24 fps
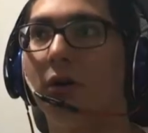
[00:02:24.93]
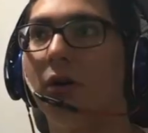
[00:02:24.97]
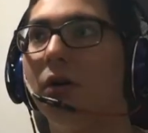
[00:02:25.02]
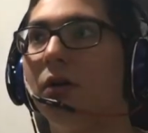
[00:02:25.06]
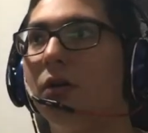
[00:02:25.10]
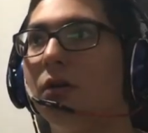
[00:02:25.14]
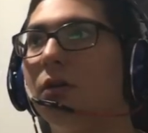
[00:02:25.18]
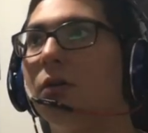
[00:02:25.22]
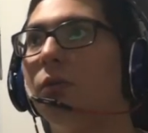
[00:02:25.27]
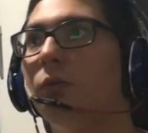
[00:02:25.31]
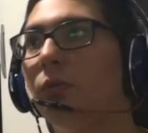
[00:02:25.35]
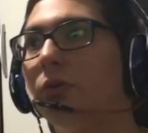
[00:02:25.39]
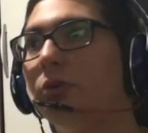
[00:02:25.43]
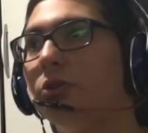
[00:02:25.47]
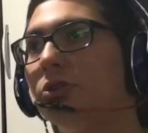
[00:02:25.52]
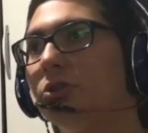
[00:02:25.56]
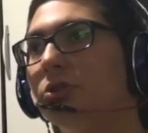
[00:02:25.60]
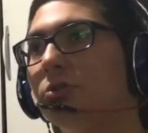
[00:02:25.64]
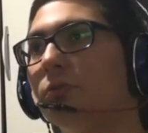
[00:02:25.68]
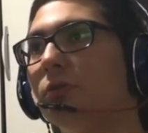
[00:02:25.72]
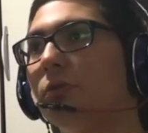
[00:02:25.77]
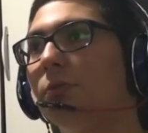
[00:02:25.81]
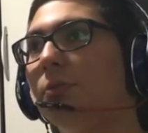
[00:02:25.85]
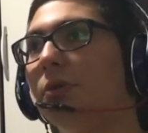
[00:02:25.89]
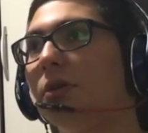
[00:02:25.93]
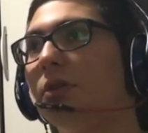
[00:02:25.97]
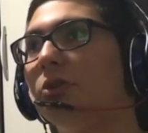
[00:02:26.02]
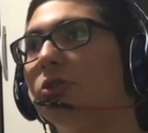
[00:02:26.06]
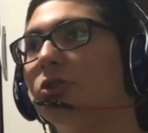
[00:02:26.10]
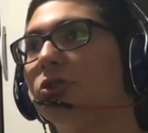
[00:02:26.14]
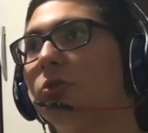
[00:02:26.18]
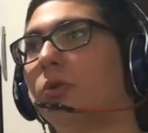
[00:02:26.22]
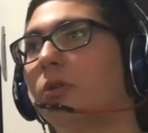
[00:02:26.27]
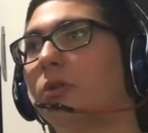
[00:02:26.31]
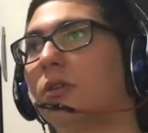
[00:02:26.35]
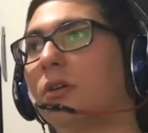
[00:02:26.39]
R, which would be the
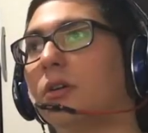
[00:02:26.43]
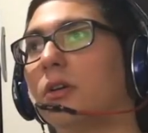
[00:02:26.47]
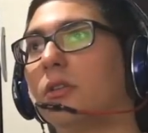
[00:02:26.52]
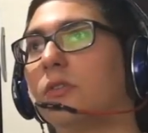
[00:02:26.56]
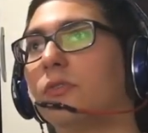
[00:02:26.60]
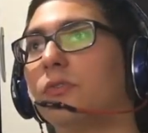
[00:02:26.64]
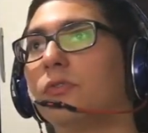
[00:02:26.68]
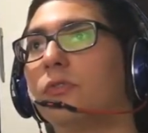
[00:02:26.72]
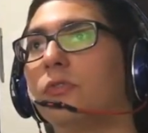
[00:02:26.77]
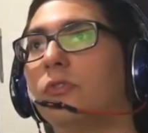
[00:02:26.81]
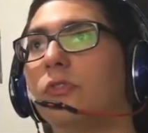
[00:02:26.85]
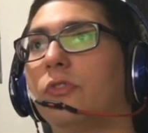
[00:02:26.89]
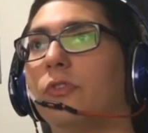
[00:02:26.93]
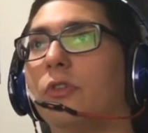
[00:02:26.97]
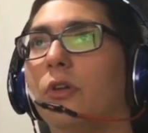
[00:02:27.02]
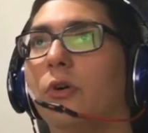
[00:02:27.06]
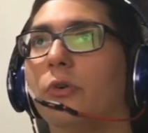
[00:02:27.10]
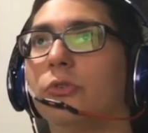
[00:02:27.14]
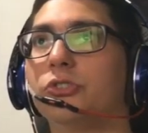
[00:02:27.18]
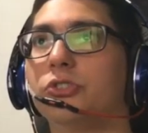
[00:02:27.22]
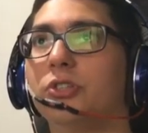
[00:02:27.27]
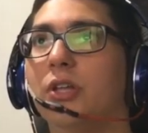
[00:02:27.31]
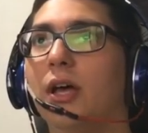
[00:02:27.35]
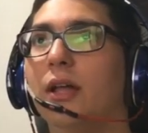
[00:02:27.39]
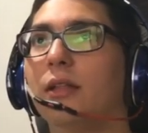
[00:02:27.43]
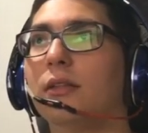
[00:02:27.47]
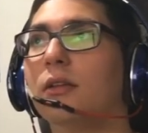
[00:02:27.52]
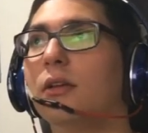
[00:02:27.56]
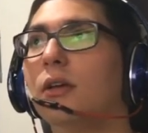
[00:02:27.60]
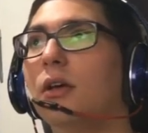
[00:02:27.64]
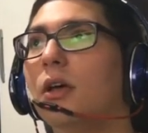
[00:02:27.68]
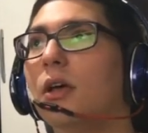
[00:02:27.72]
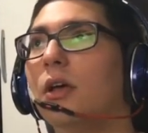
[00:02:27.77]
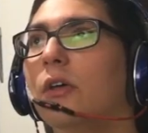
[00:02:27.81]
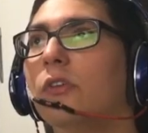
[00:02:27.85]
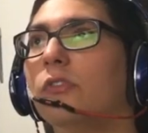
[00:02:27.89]
shortcut to launch that.
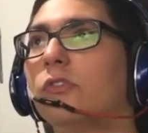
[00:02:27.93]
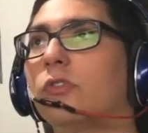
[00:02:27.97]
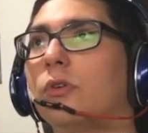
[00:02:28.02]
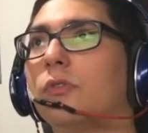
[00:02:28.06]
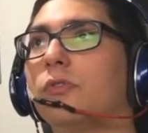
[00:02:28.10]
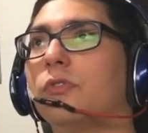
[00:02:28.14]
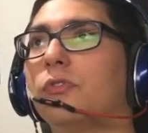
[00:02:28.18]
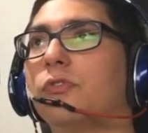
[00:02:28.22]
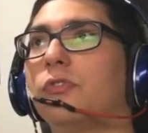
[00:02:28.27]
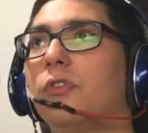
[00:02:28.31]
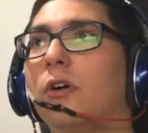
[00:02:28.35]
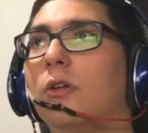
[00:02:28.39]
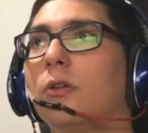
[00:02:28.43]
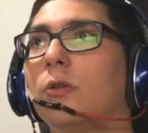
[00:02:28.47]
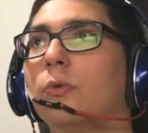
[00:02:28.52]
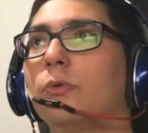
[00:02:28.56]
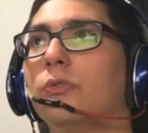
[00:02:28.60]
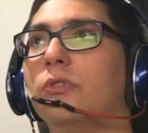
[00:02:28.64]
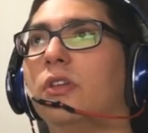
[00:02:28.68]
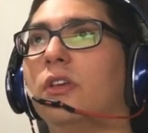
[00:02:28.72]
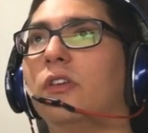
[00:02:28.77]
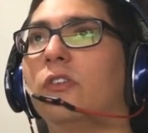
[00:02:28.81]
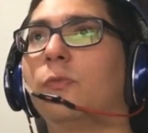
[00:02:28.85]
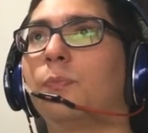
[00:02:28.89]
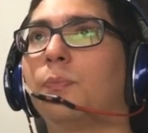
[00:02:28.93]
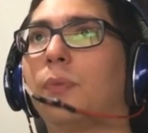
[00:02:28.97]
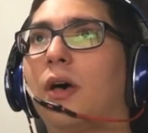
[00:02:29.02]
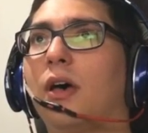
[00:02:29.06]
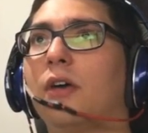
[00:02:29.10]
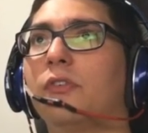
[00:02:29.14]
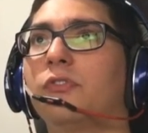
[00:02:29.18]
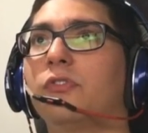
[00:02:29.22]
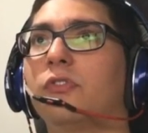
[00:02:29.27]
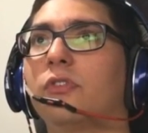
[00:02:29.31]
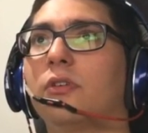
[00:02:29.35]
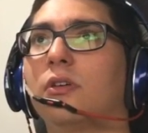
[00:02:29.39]
So if you follow this
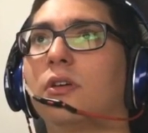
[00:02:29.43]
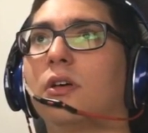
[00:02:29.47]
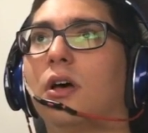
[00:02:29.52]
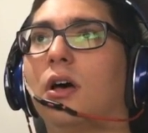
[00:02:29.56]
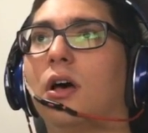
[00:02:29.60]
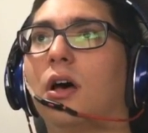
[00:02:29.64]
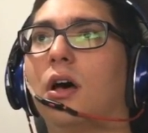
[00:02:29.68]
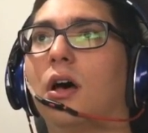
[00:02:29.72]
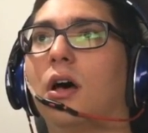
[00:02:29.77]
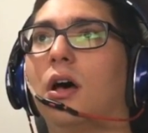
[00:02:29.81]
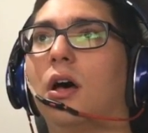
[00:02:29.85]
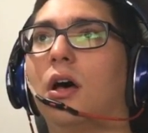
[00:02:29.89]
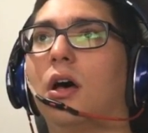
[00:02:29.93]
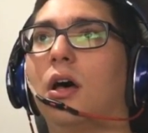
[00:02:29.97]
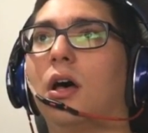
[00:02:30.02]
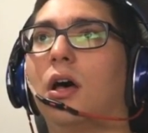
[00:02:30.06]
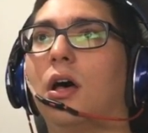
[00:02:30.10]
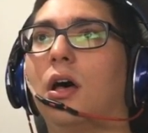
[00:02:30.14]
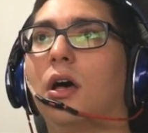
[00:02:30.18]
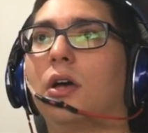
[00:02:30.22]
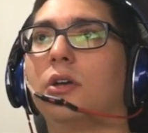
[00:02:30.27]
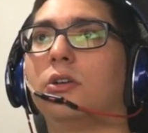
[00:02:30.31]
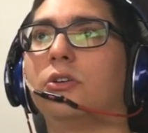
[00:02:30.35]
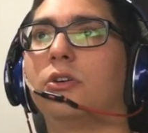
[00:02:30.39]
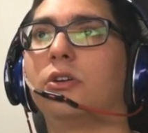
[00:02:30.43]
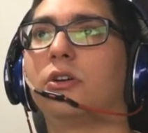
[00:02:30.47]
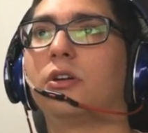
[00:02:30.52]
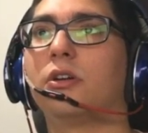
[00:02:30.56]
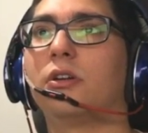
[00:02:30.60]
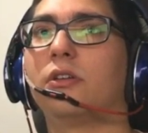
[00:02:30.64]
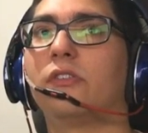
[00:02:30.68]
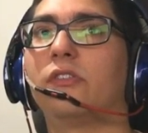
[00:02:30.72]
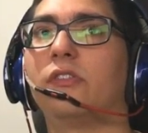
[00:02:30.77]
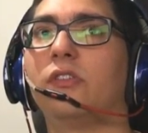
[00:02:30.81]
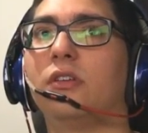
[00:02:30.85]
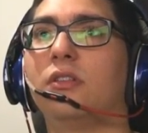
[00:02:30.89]
path, uh, you're
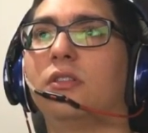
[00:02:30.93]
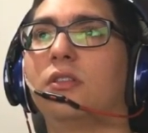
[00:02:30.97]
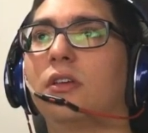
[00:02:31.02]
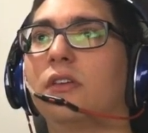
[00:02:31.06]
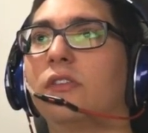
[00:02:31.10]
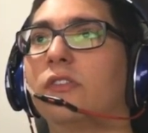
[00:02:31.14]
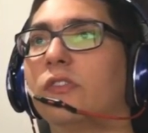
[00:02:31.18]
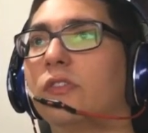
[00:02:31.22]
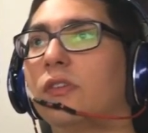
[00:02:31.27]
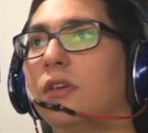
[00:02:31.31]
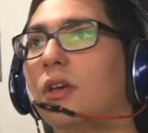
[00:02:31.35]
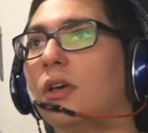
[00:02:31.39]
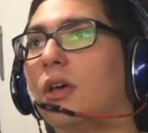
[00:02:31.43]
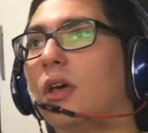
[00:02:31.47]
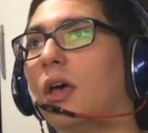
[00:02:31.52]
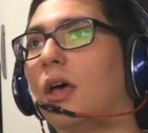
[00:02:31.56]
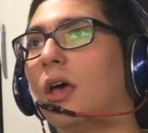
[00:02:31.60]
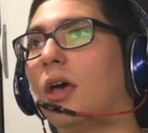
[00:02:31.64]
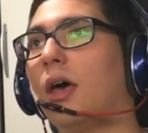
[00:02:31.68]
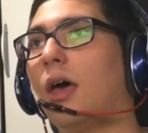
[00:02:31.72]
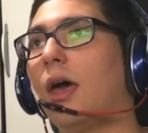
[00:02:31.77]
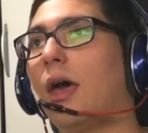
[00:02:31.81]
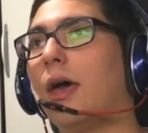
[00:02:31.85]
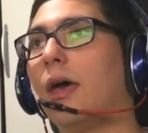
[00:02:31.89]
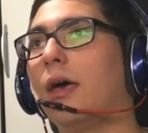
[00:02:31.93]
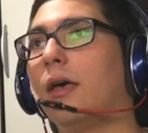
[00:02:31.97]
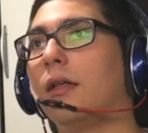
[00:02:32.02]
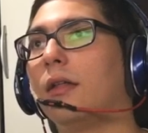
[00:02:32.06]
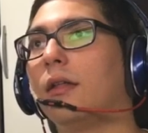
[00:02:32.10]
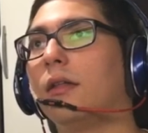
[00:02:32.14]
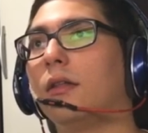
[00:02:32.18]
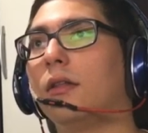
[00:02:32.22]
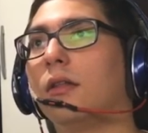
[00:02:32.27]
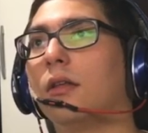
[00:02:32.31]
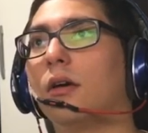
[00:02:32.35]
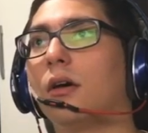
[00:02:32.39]
gonna see this.
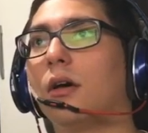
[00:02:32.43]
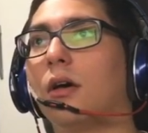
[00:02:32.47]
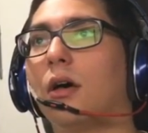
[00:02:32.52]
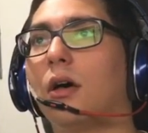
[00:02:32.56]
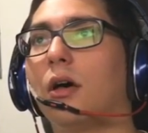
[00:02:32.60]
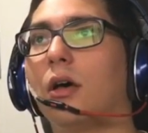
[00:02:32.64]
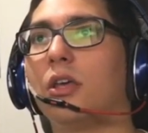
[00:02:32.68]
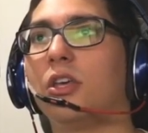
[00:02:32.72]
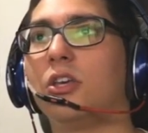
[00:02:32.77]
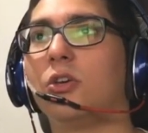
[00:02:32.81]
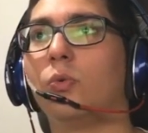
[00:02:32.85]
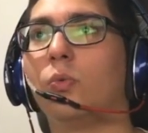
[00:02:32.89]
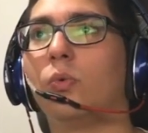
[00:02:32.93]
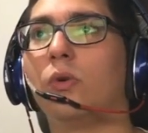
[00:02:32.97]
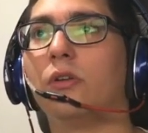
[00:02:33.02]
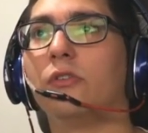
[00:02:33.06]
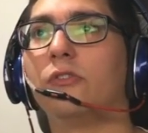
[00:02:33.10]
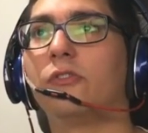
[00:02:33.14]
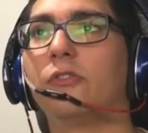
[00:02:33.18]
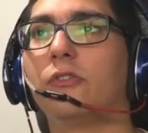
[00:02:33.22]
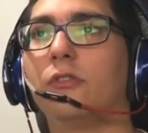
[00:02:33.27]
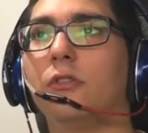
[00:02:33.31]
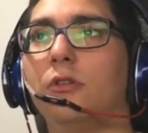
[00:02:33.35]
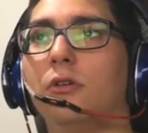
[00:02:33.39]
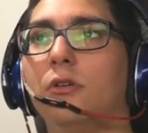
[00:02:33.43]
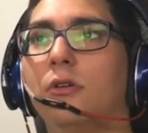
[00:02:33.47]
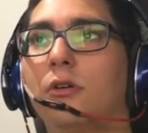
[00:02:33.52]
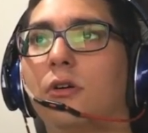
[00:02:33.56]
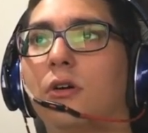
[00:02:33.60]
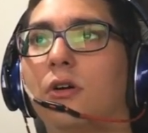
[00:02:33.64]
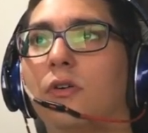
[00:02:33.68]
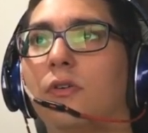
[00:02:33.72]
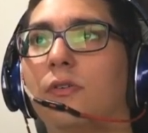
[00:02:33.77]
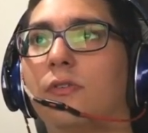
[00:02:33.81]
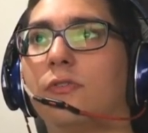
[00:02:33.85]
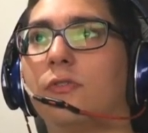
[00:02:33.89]
And uh, you want to
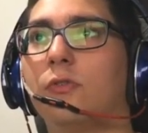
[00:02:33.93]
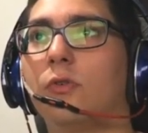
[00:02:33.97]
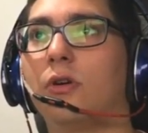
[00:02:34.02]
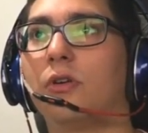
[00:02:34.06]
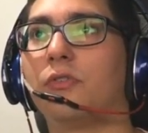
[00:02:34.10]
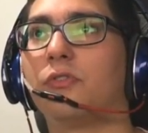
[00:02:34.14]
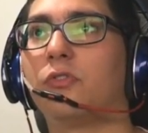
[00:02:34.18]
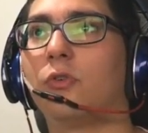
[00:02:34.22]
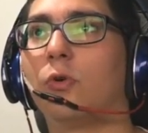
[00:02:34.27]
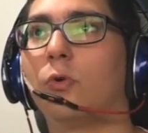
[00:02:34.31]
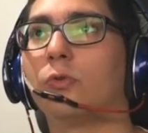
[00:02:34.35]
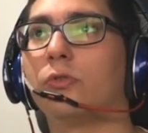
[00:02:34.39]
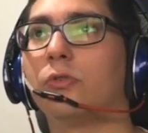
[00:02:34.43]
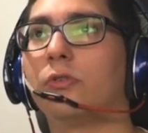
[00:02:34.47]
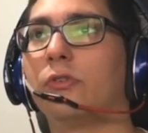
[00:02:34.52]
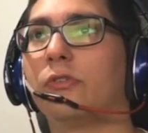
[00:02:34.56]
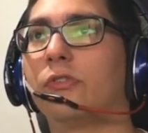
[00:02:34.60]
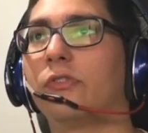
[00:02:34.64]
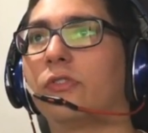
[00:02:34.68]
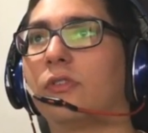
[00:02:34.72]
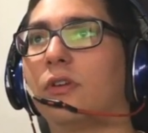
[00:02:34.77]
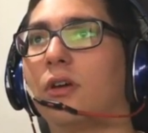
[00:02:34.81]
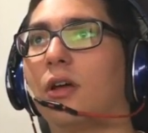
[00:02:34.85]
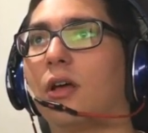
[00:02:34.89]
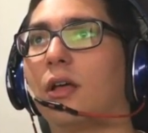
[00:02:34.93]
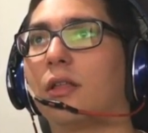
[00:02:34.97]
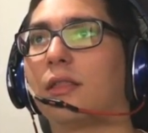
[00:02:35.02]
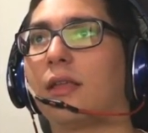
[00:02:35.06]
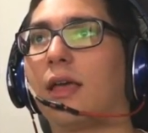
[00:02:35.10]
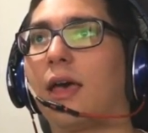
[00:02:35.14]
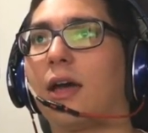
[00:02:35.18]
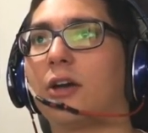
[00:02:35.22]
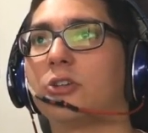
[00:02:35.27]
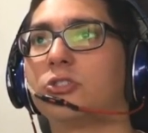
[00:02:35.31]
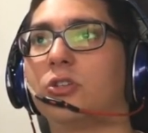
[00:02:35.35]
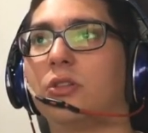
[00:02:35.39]
look for the folders that
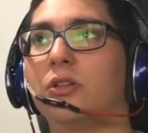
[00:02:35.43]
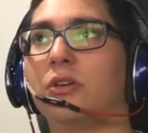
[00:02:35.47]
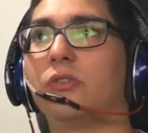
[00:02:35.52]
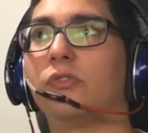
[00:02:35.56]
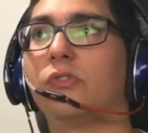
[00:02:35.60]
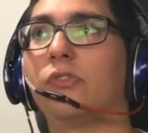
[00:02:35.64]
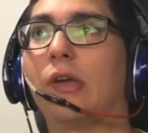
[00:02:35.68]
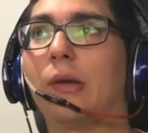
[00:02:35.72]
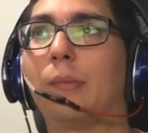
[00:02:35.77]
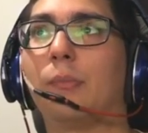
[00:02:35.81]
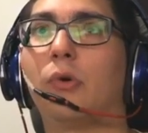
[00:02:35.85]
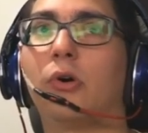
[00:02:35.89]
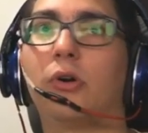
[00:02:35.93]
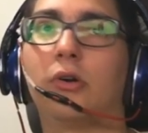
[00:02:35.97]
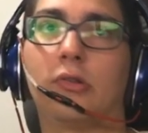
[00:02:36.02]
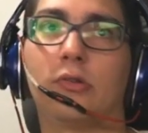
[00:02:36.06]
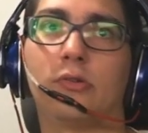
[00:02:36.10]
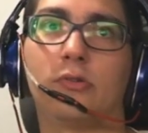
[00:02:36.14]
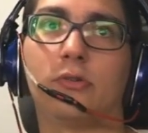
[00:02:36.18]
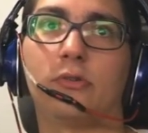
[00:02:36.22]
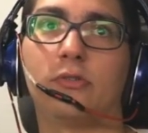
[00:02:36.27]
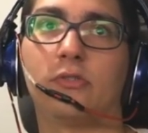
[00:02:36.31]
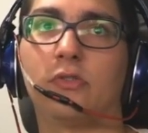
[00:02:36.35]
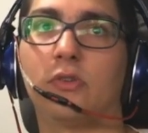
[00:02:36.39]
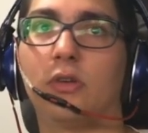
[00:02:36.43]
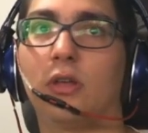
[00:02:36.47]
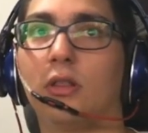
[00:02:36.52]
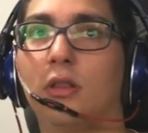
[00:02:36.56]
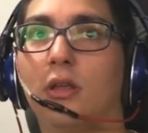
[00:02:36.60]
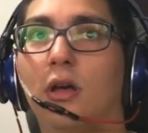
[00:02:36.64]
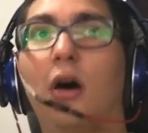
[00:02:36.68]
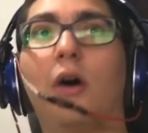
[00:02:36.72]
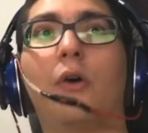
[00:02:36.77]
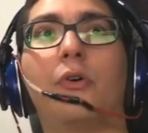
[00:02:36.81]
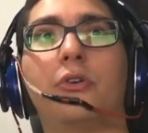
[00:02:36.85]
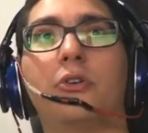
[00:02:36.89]
actually contain monitors
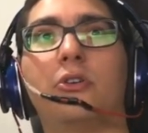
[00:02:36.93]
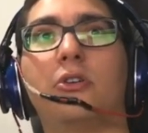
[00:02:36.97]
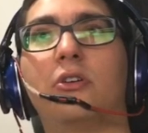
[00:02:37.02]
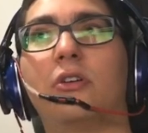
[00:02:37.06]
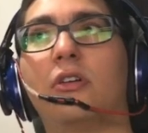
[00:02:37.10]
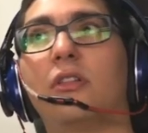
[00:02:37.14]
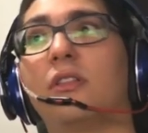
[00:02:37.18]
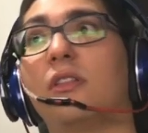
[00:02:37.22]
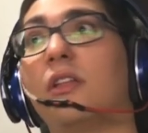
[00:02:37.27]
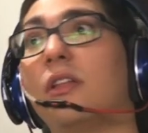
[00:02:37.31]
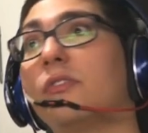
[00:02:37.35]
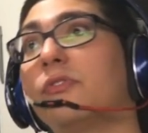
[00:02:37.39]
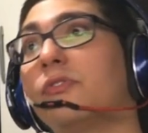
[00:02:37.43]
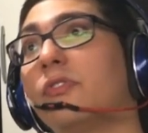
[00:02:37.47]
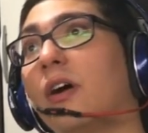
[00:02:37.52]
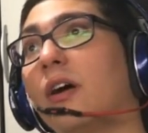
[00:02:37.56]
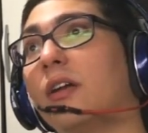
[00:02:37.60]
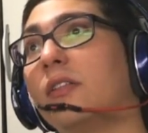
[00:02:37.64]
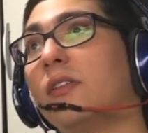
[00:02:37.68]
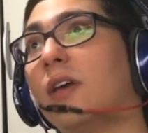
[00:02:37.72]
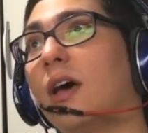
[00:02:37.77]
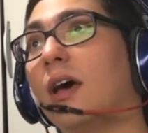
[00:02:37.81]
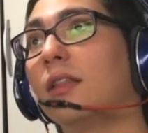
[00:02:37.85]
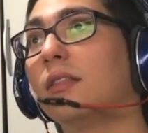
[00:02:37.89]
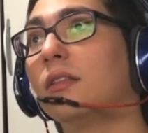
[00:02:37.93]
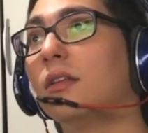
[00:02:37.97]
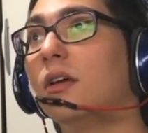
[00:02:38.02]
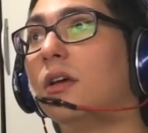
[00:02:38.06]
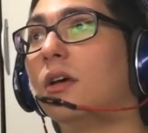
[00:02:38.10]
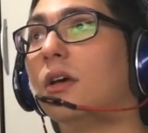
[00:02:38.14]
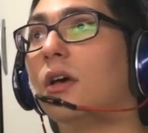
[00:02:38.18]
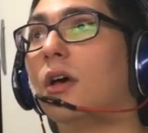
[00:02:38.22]
and how you're gonna identify that